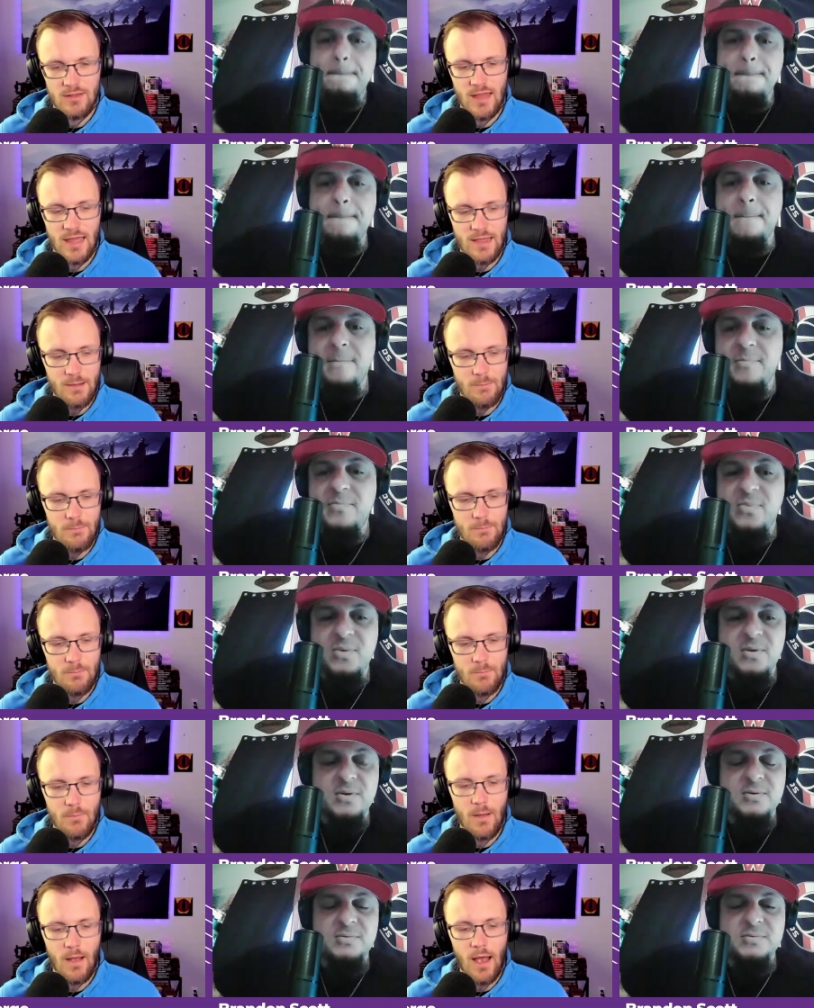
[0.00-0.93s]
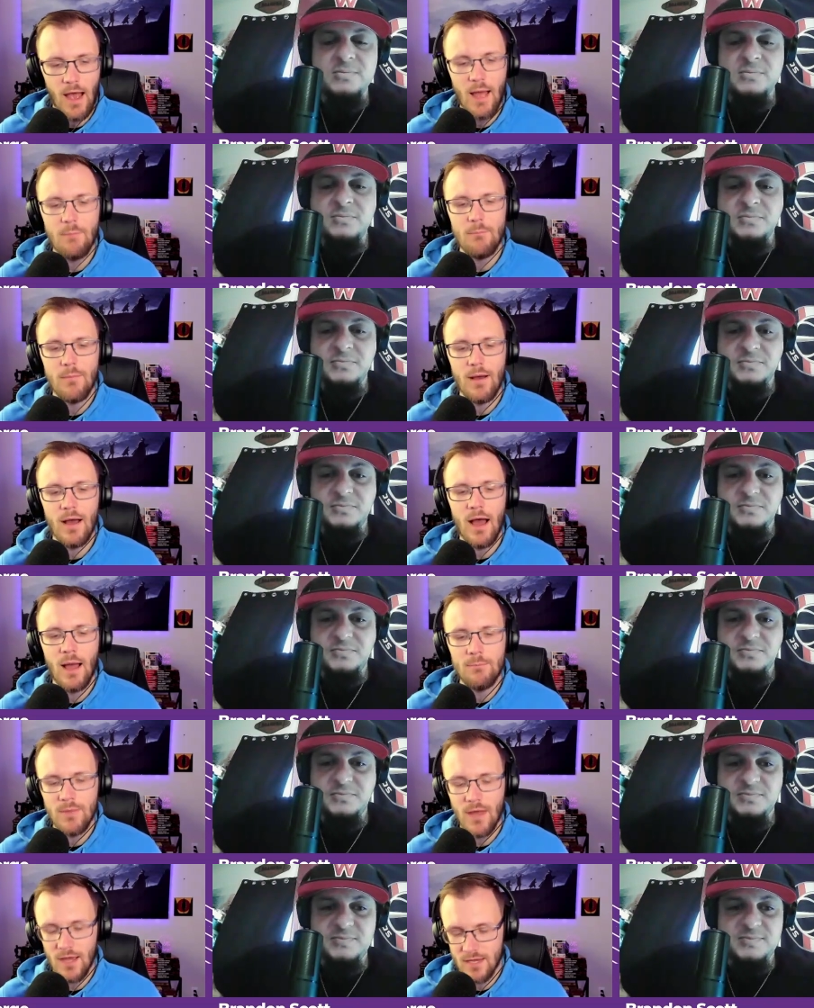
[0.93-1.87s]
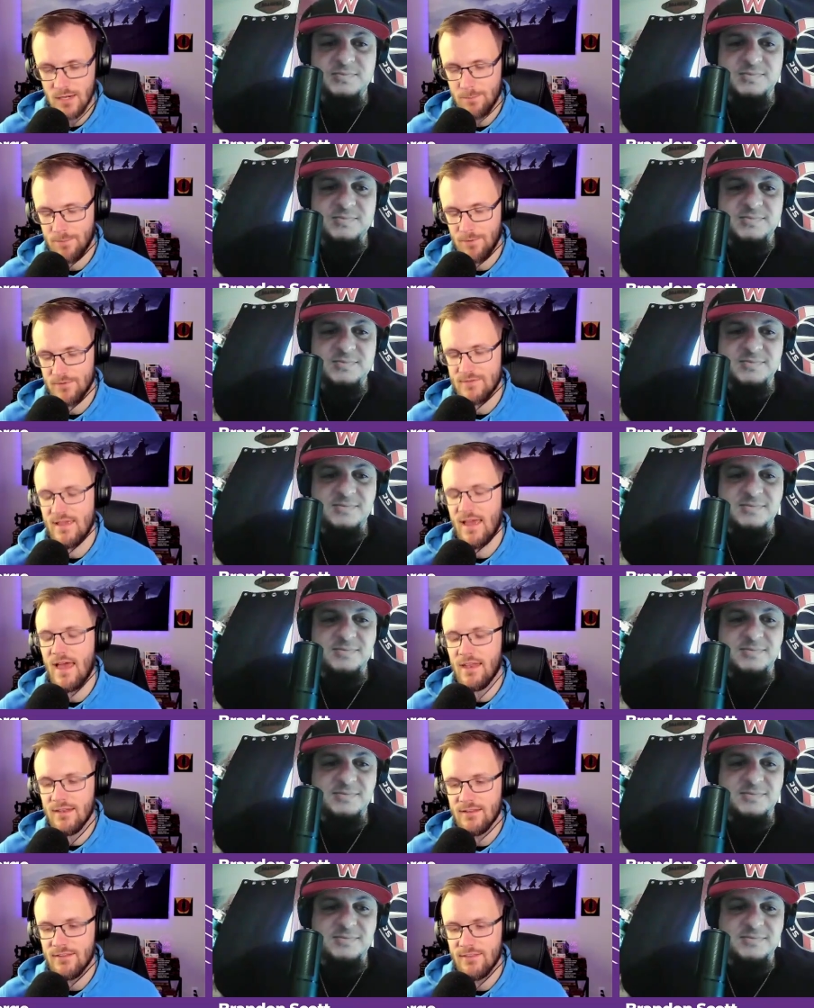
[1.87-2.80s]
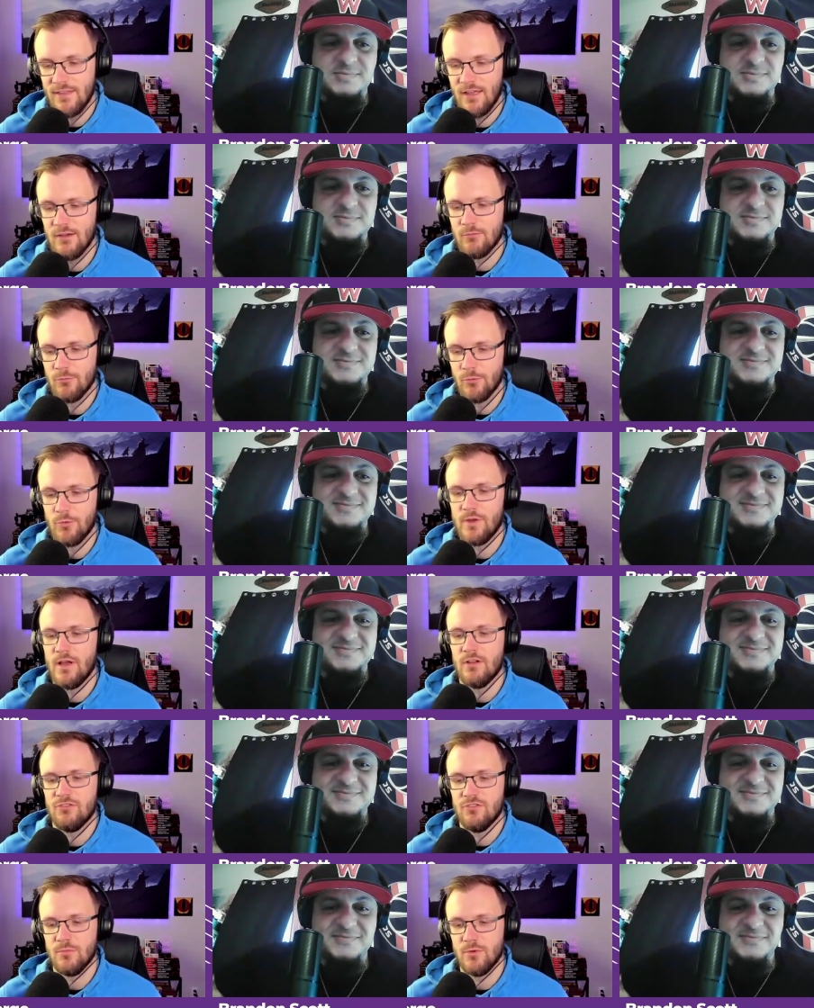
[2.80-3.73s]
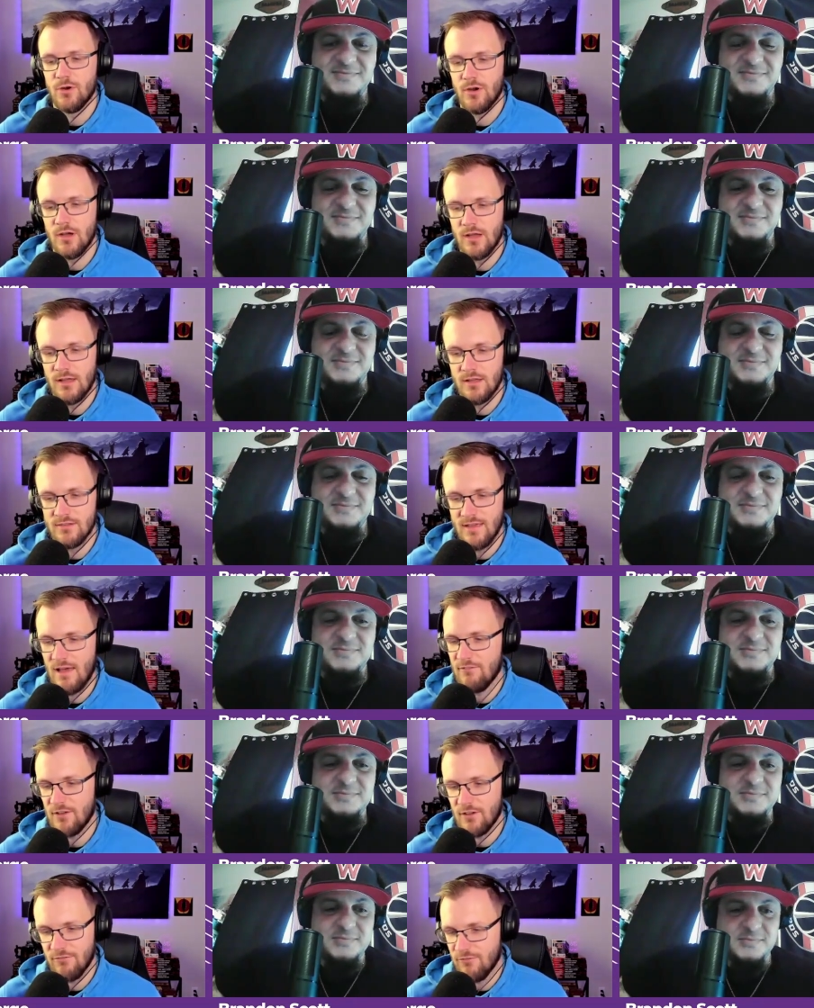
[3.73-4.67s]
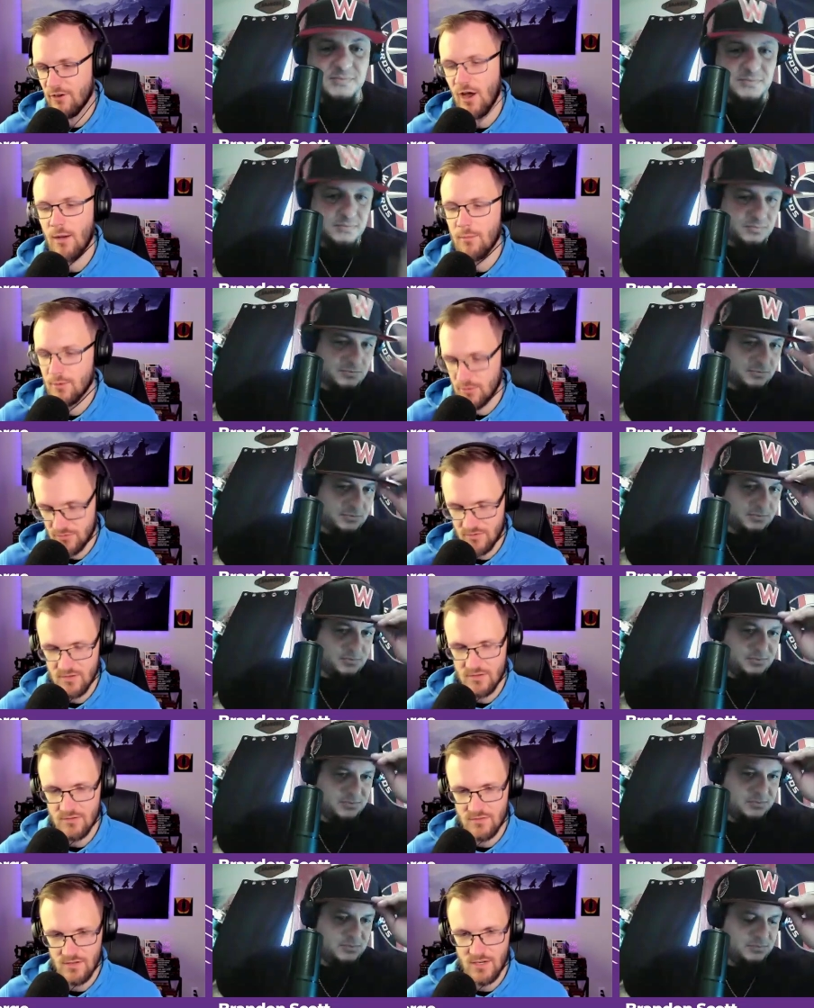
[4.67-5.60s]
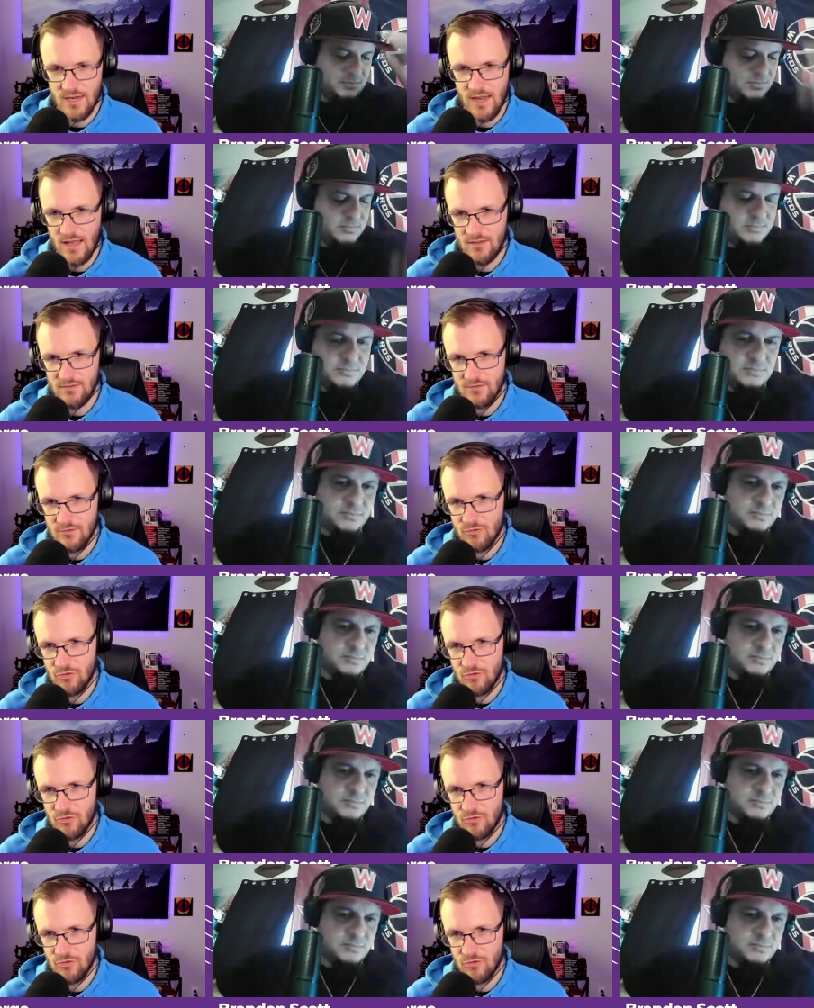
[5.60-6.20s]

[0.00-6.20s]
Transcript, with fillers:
Speaker 1: Like, I'm I'm not going to pretend that Rui Hachimura is having a phenomenal season and has